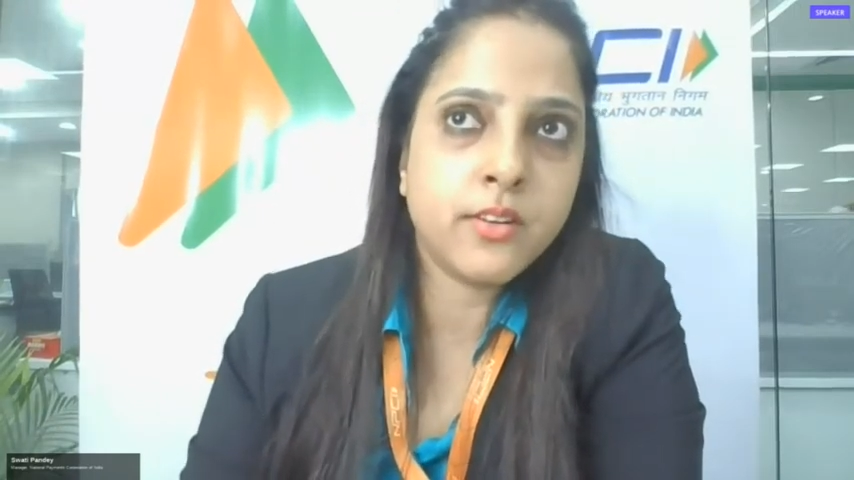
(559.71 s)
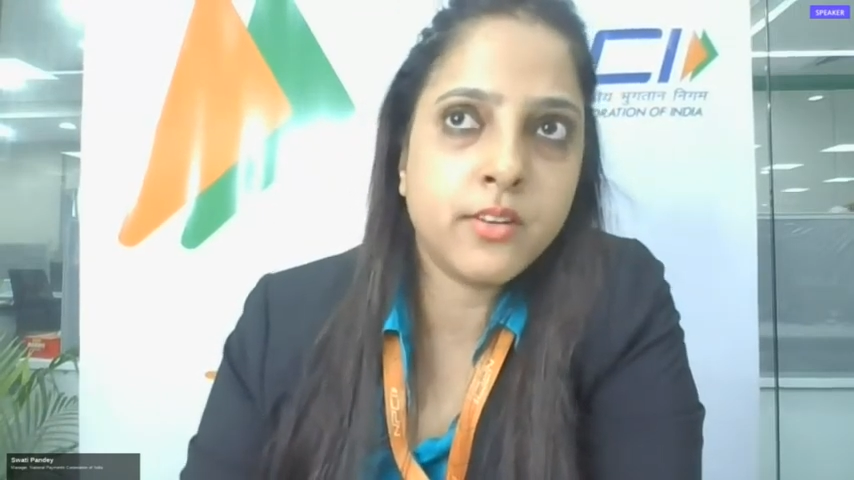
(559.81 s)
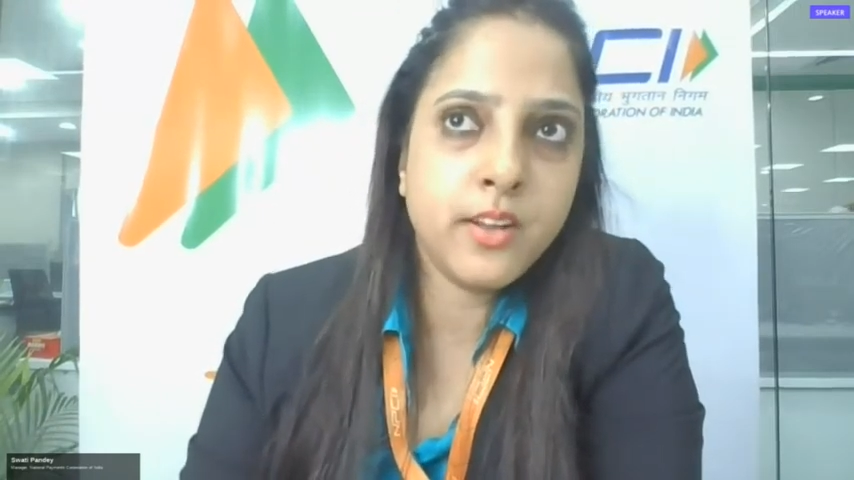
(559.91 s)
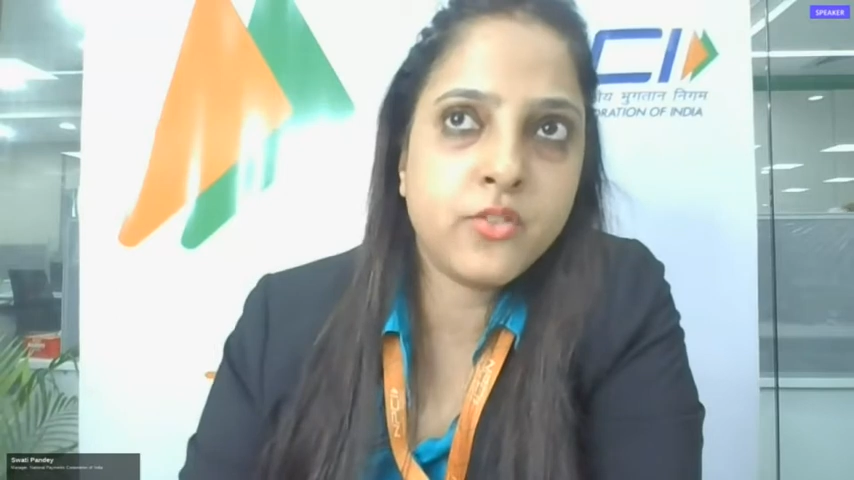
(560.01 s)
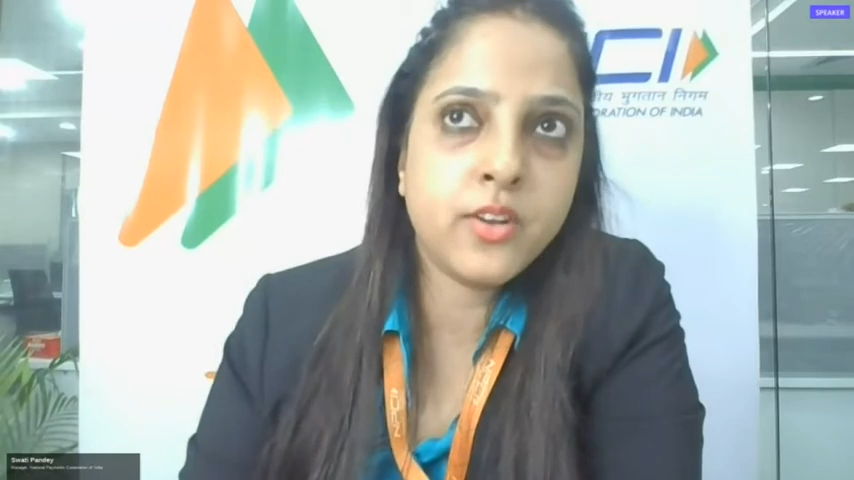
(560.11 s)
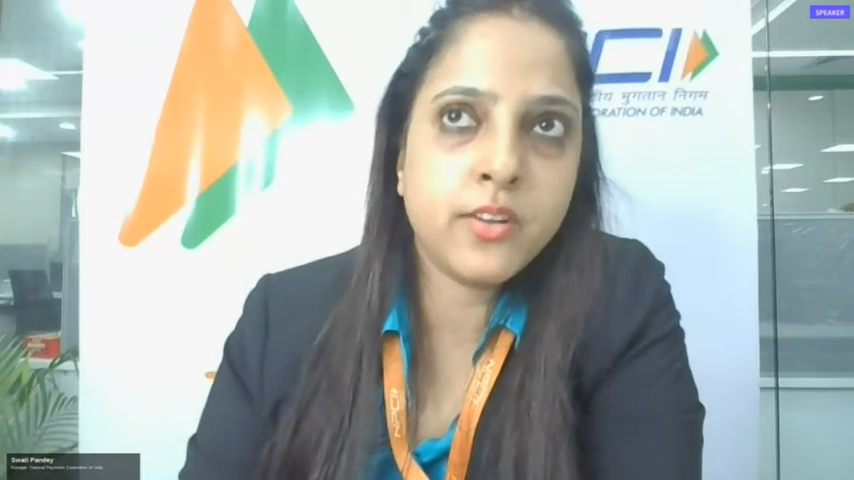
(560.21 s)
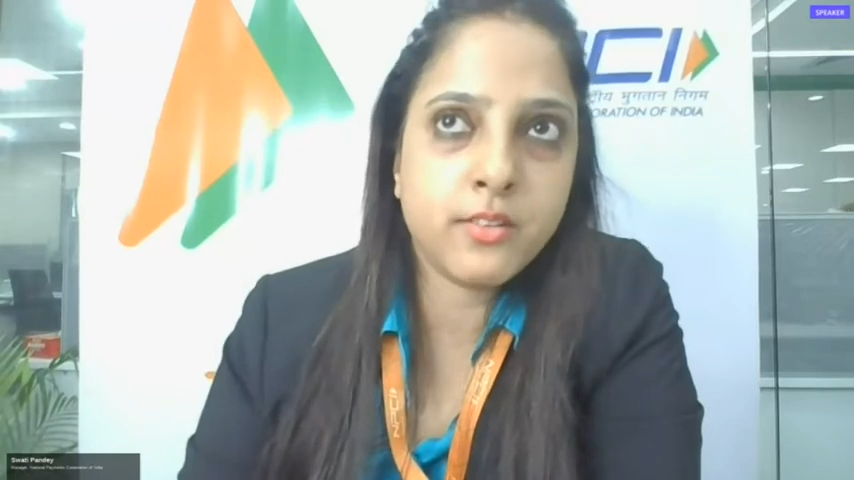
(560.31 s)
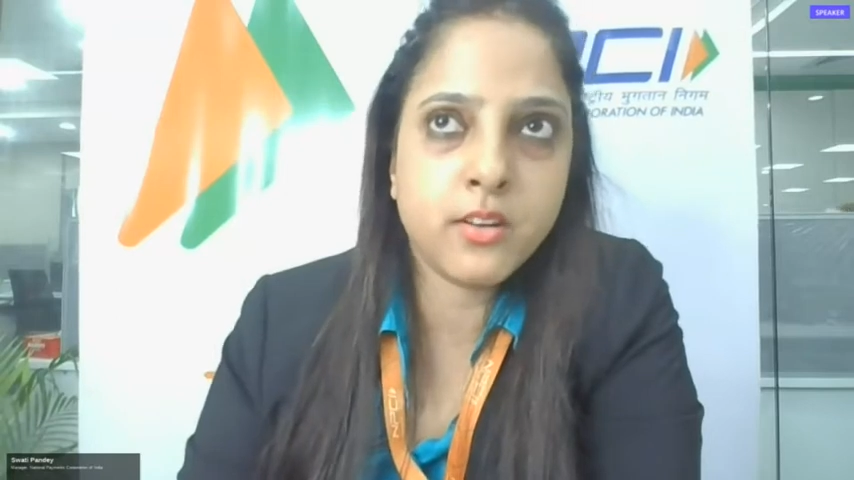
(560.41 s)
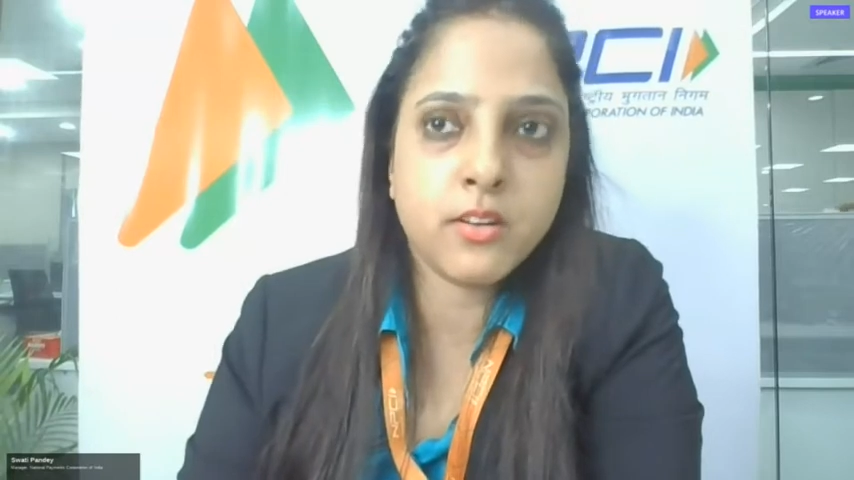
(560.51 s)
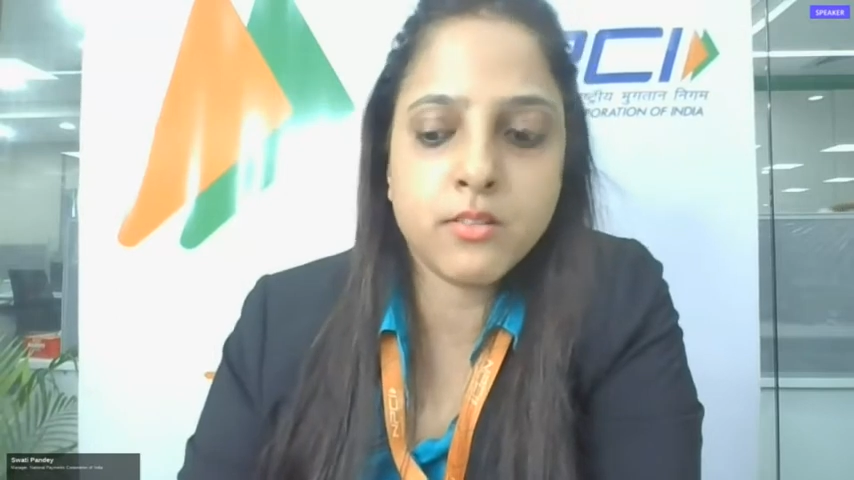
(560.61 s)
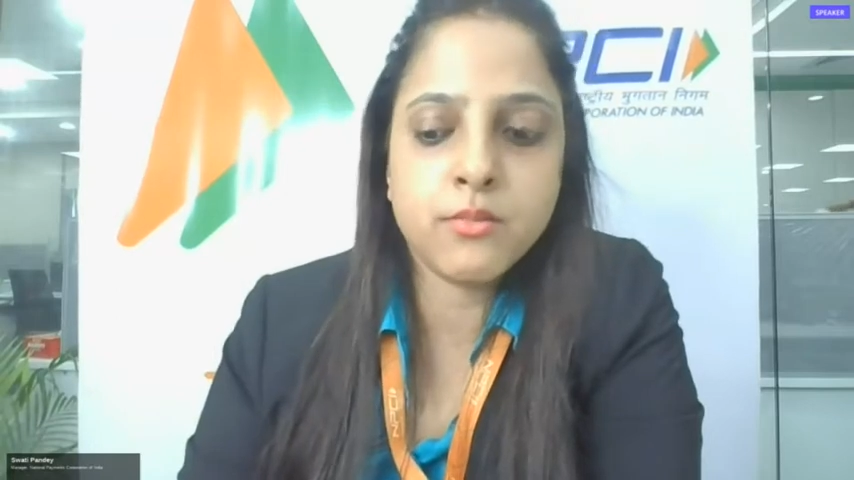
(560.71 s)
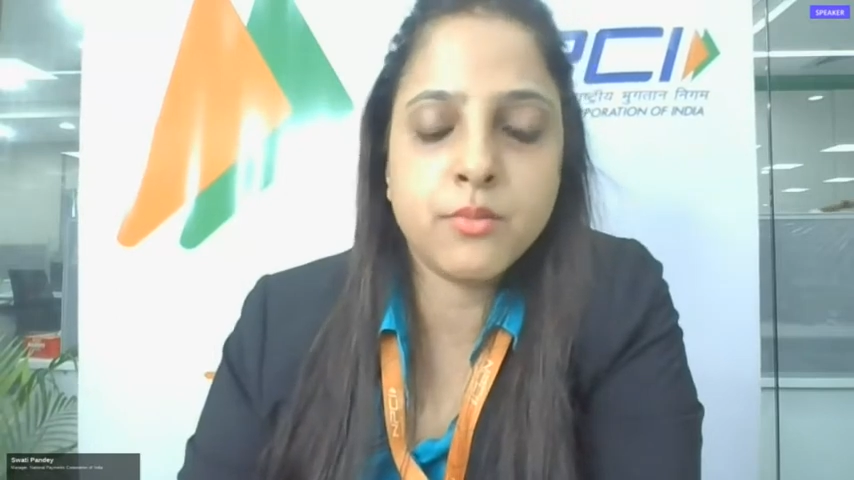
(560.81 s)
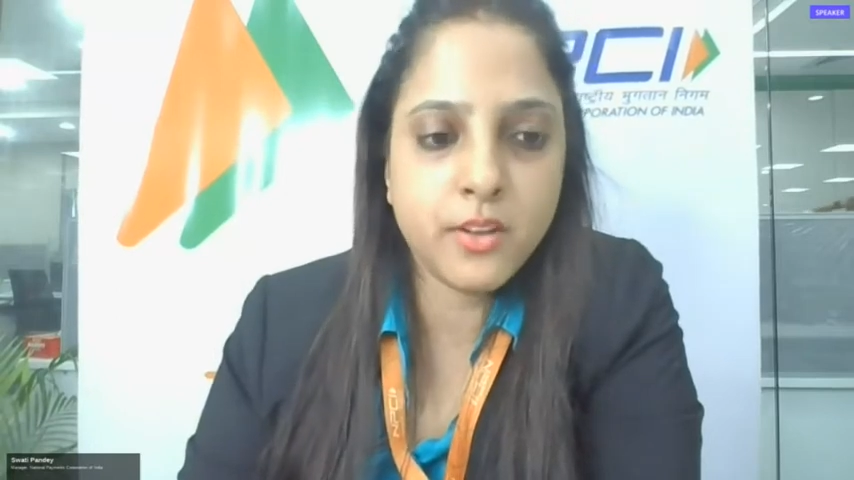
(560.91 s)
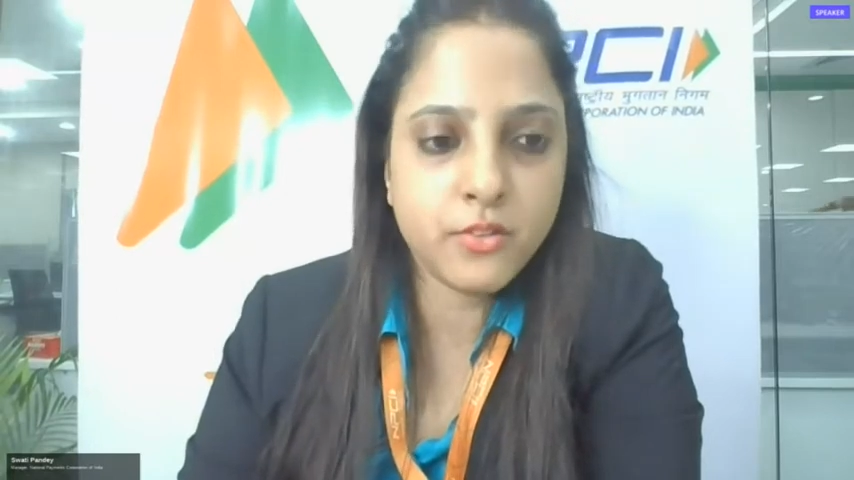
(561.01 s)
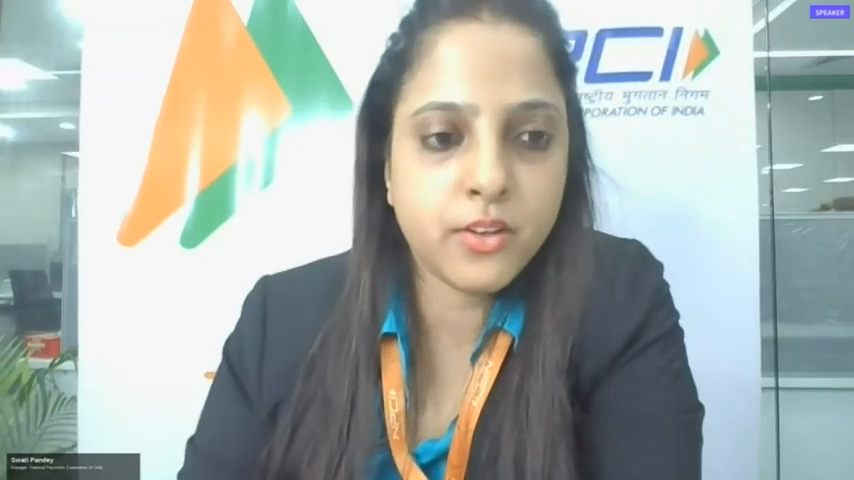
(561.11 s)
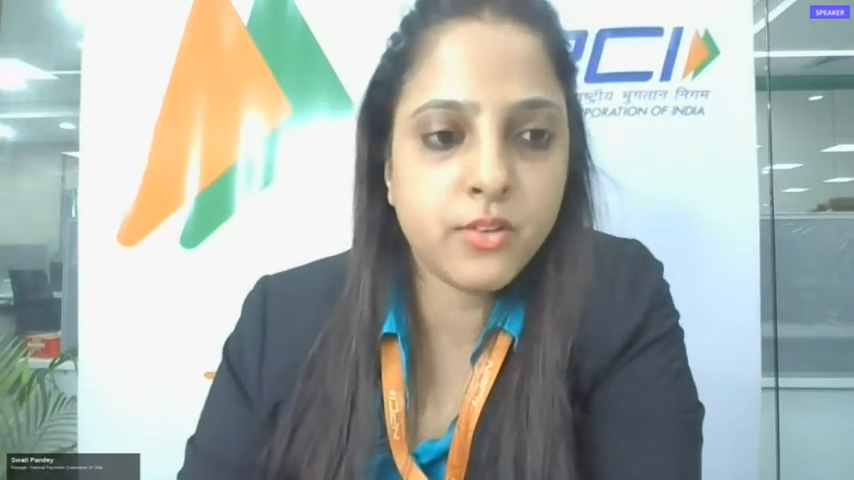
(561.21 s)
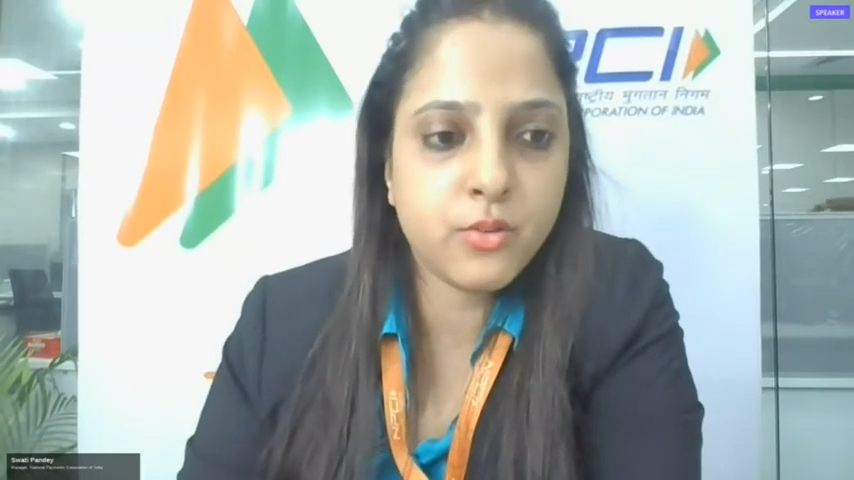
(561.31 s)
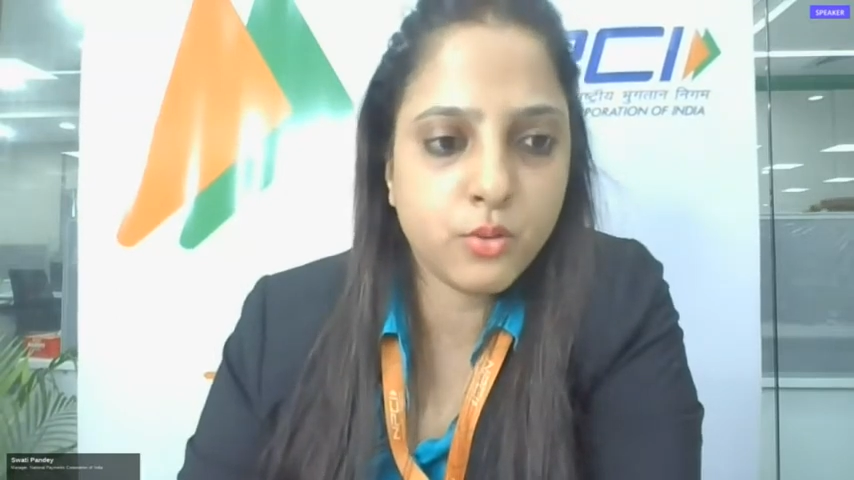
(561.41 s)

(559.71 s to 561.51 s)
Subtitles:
reaches to